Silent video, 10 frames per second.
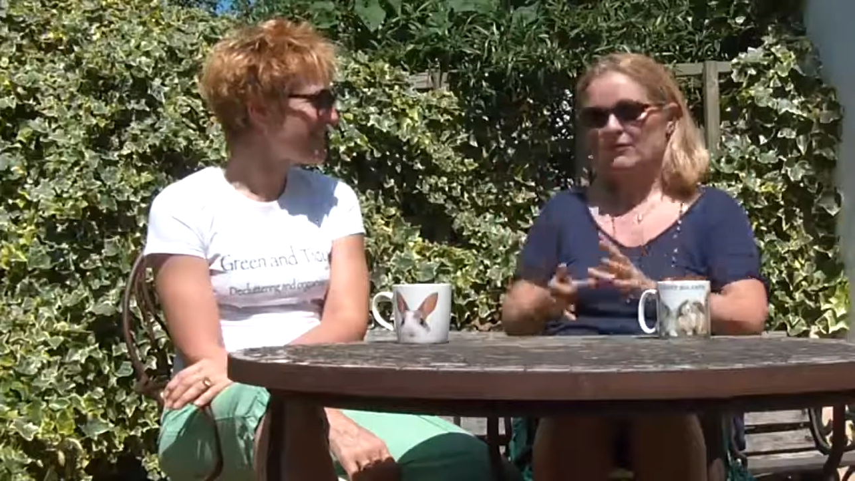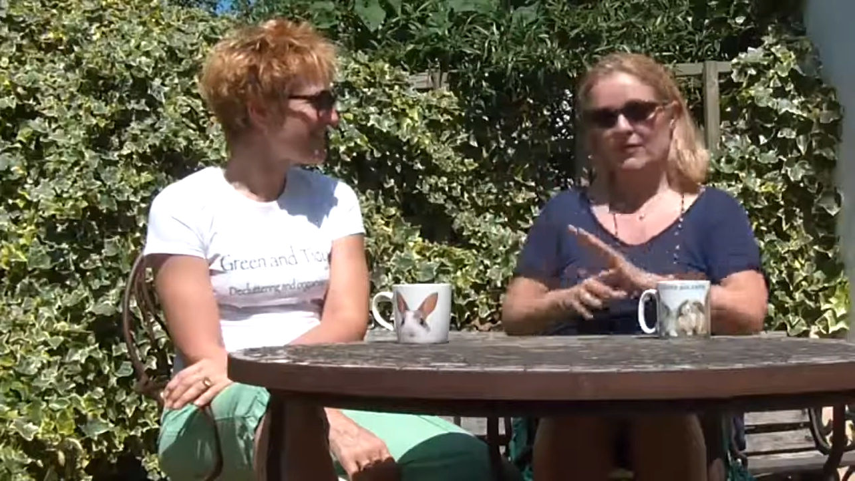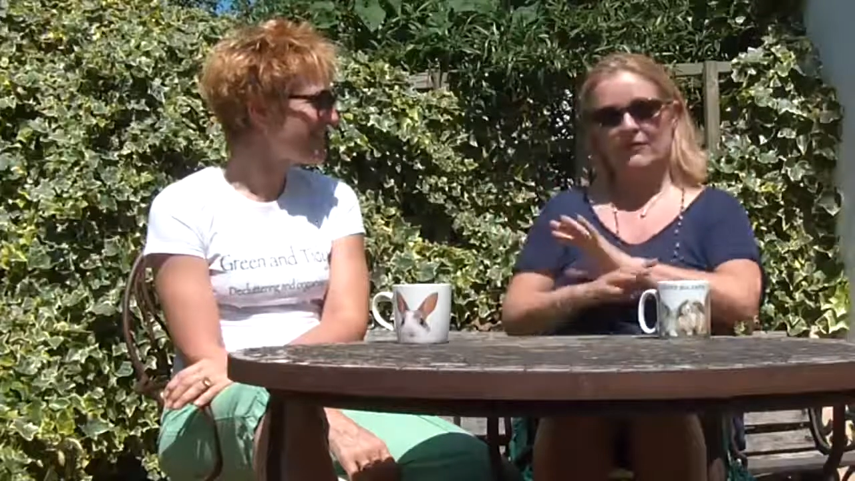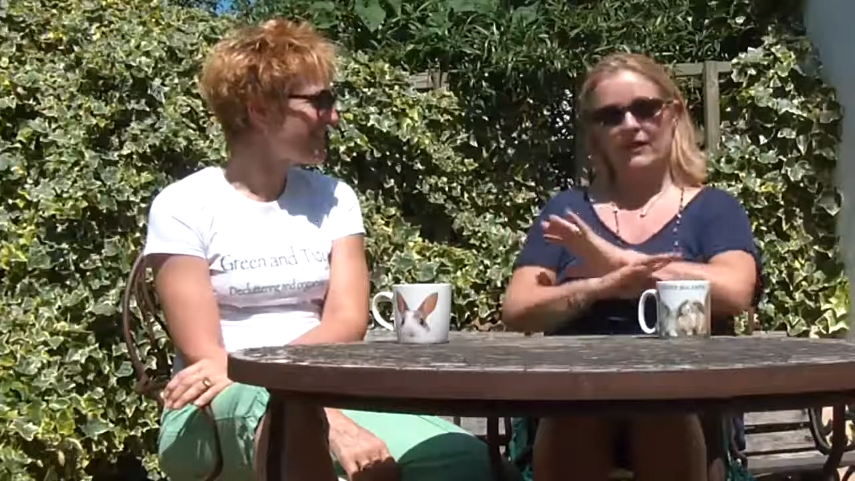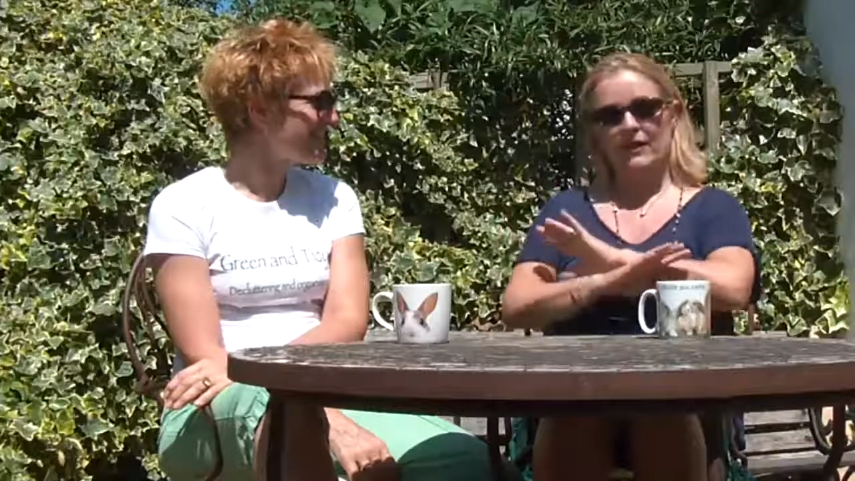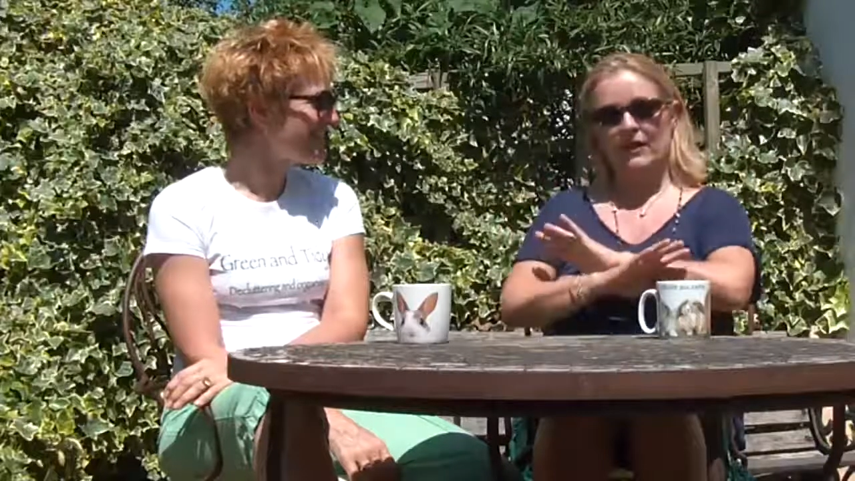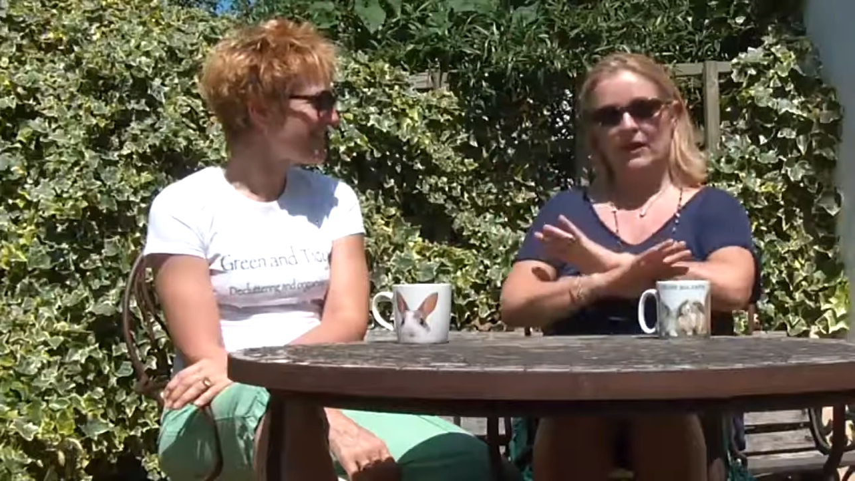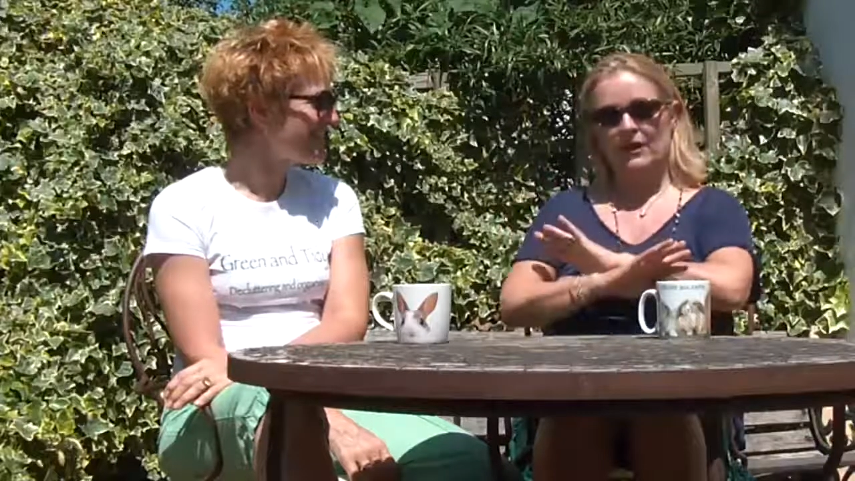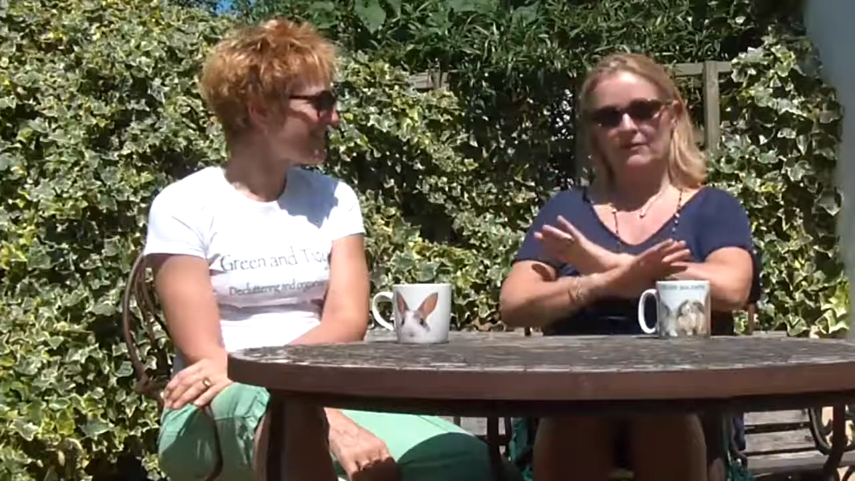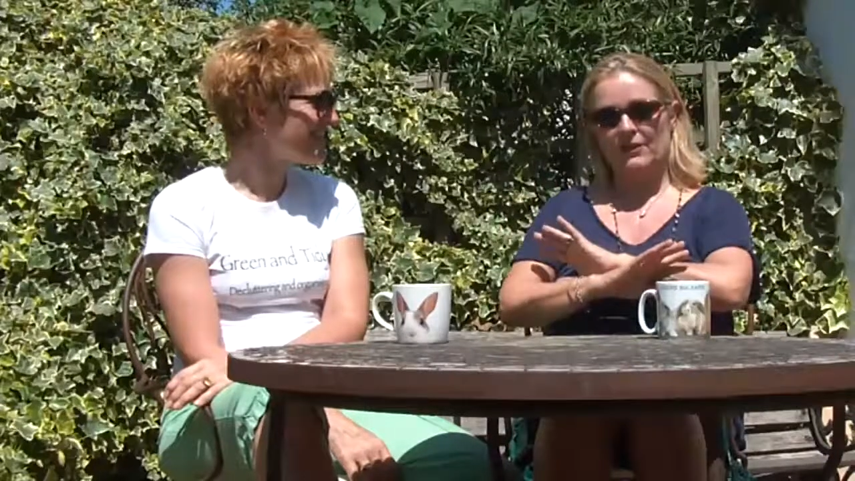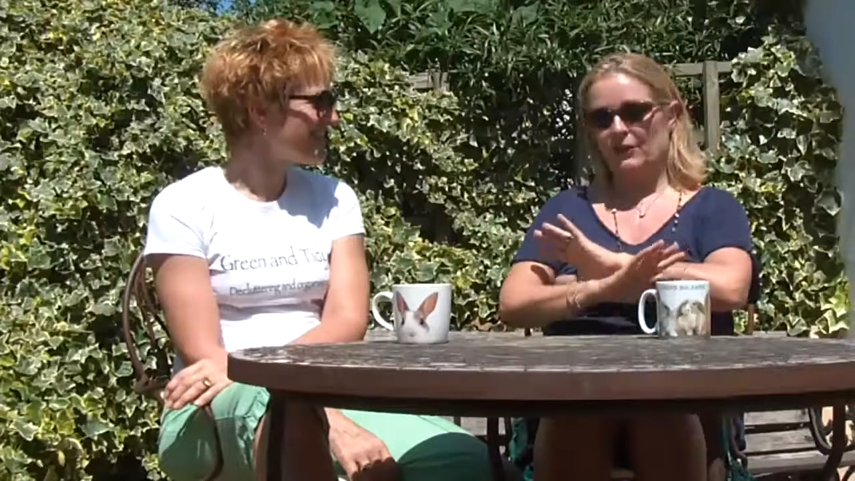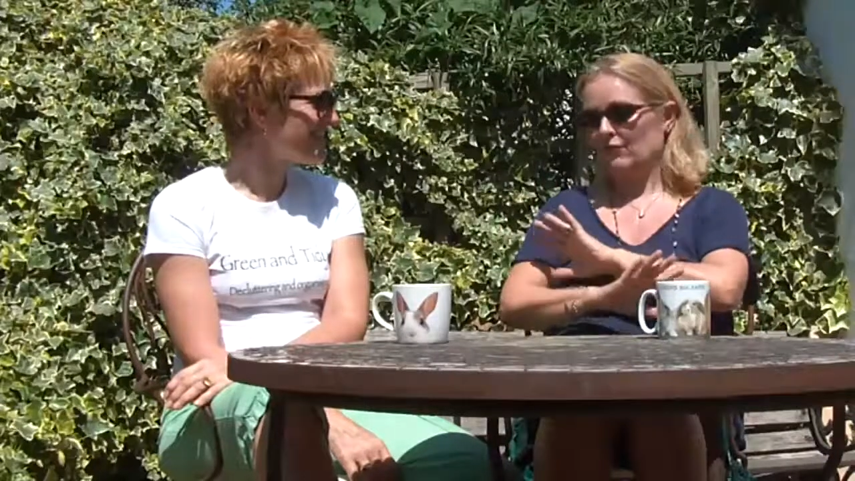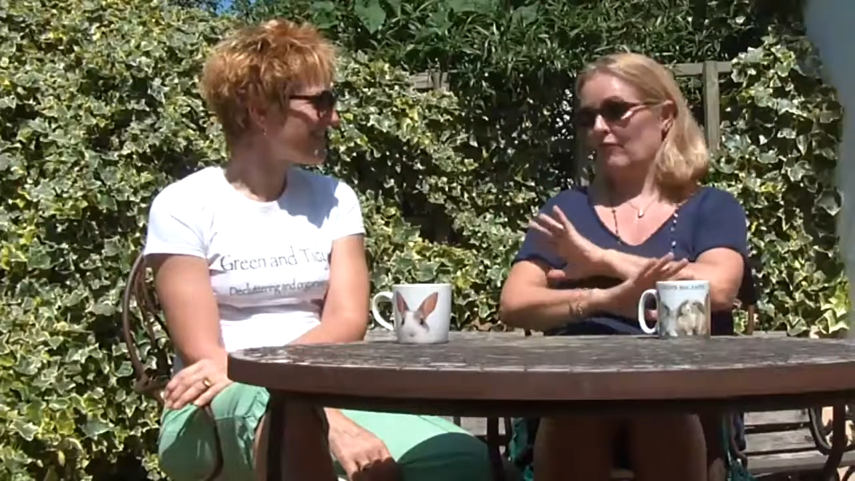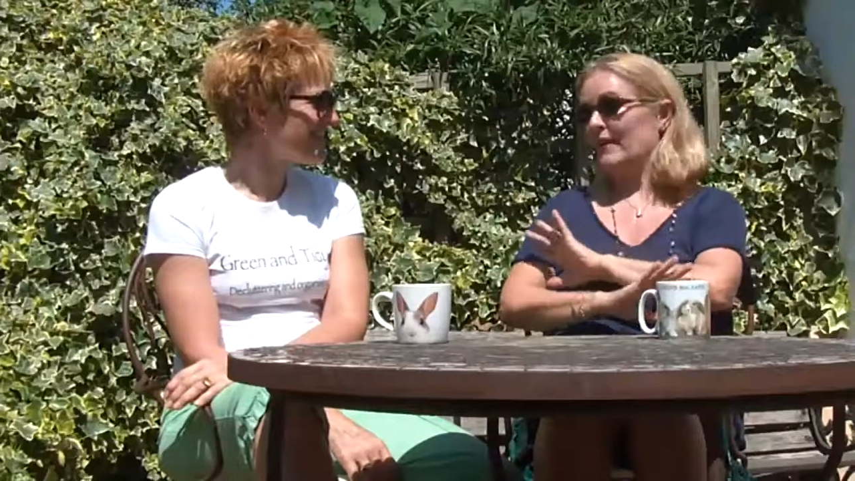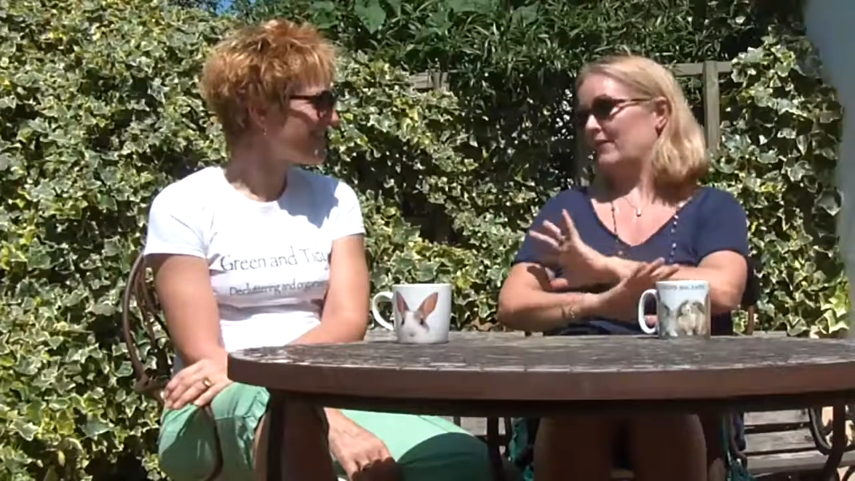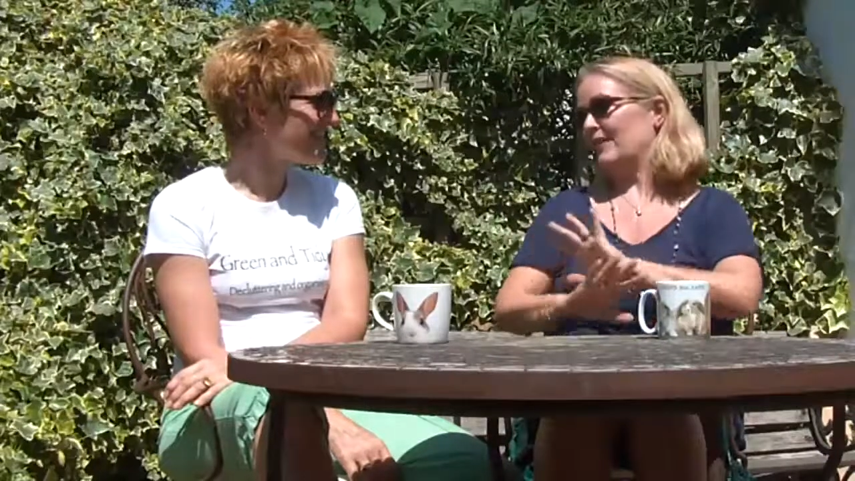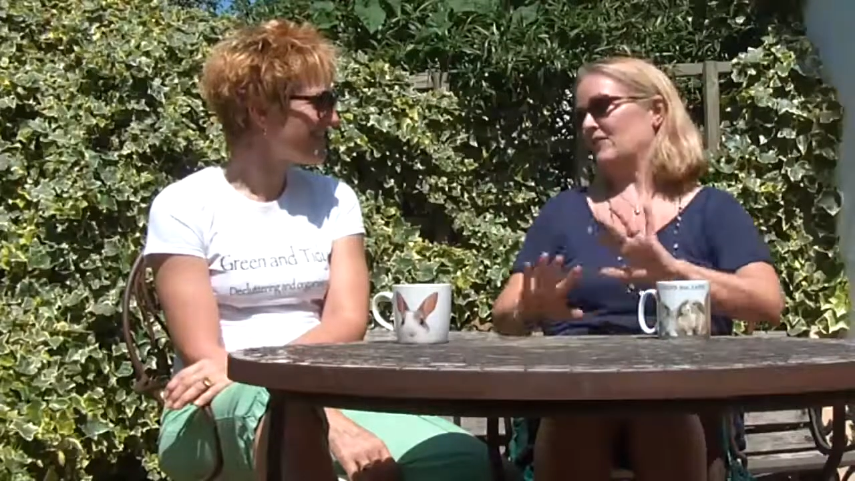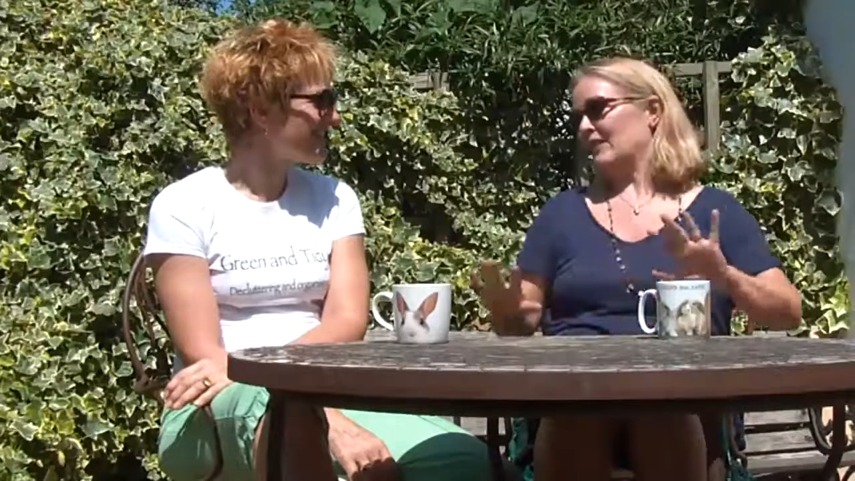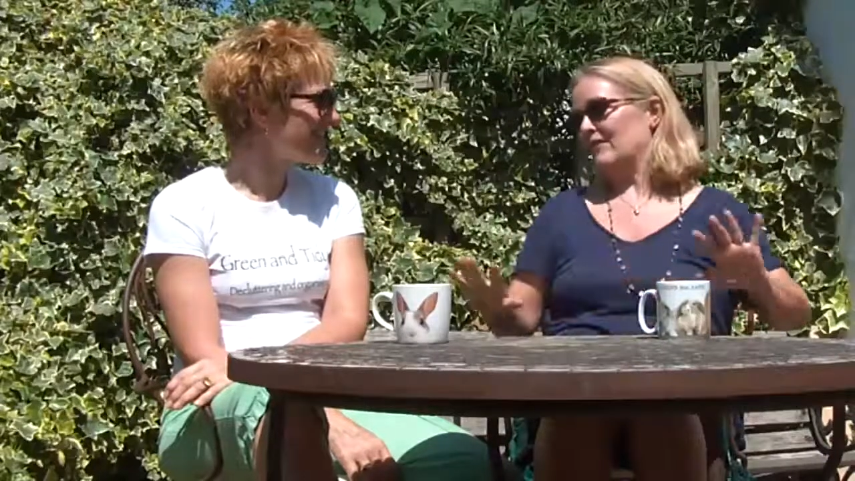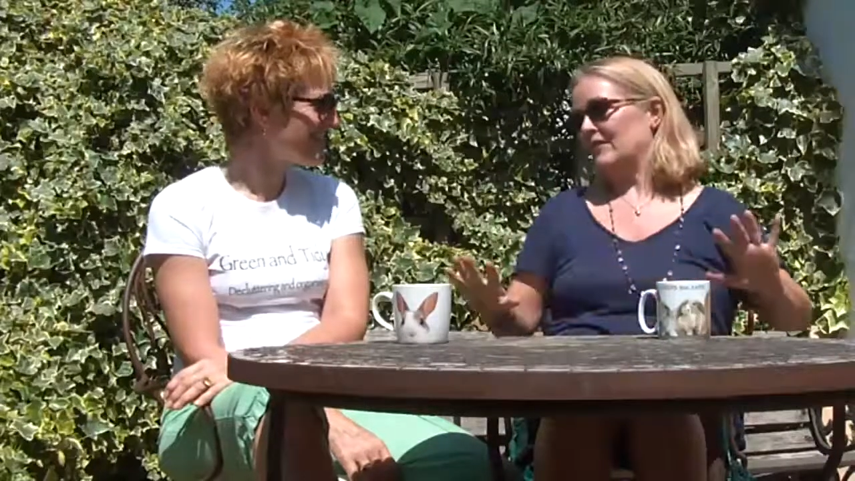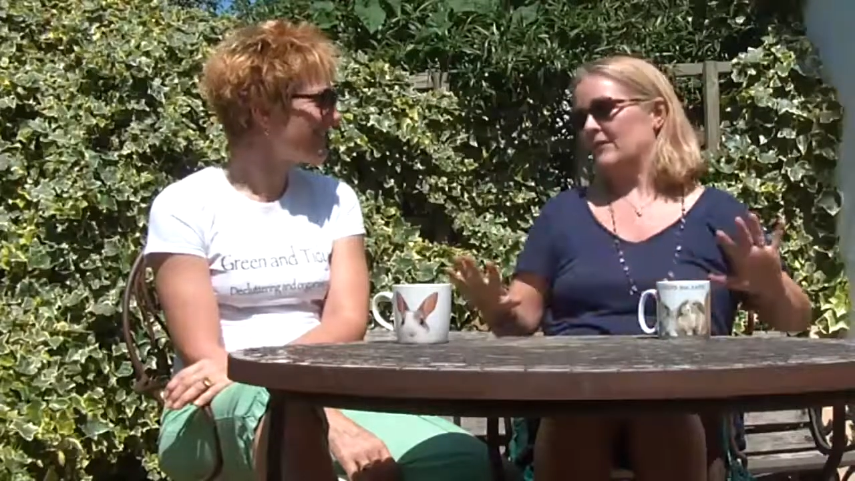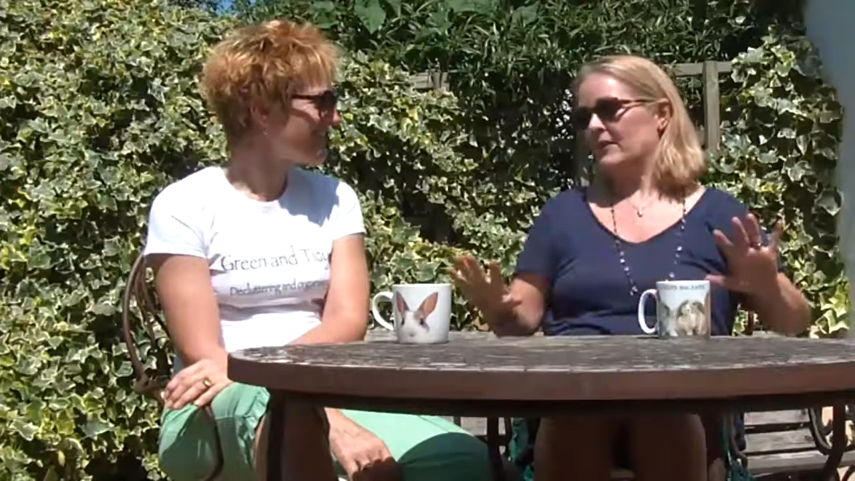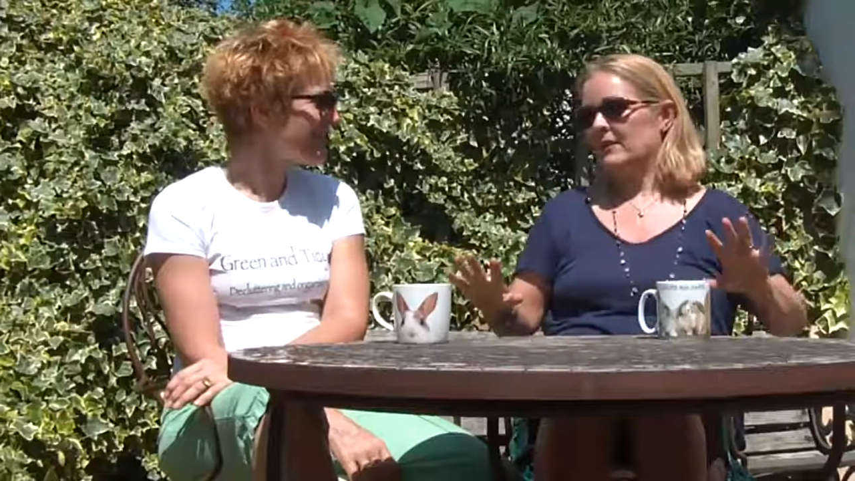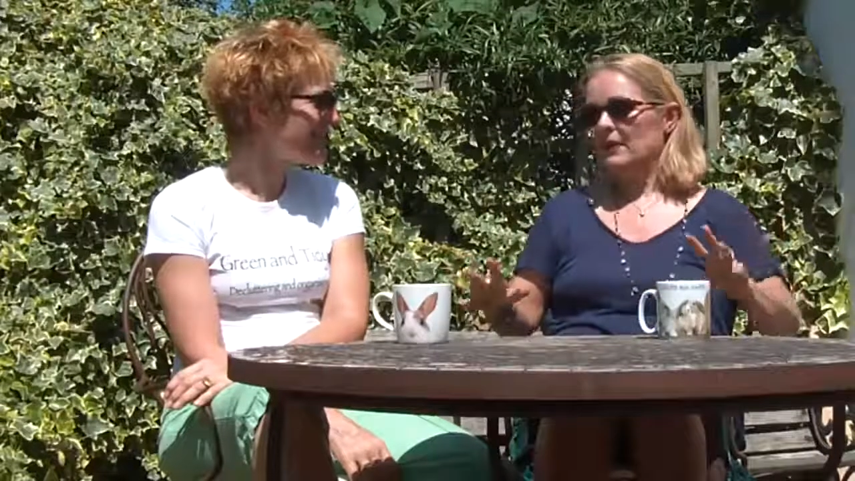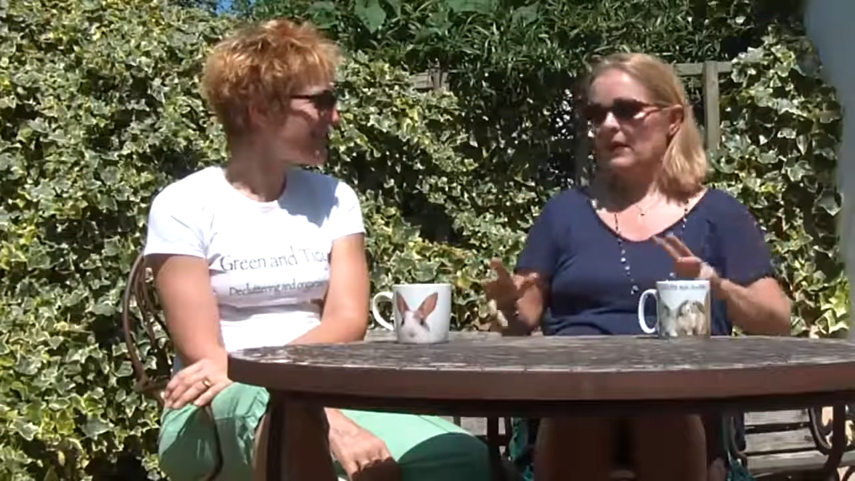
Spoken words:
get rid of it. And, you know, it's great if they just get rid of it.